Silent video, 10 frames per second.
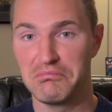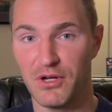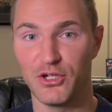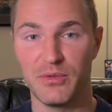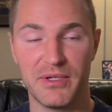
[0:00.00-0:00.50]

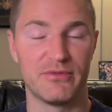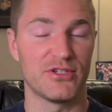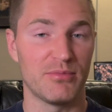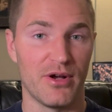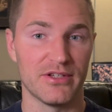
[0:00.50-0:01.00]
a good bit of
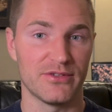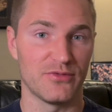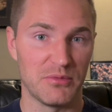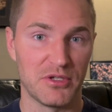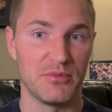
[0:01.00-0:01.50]
response
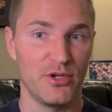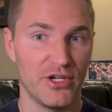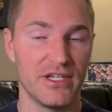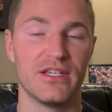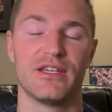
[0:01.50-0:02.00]
from the
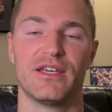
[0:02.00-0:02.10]
community.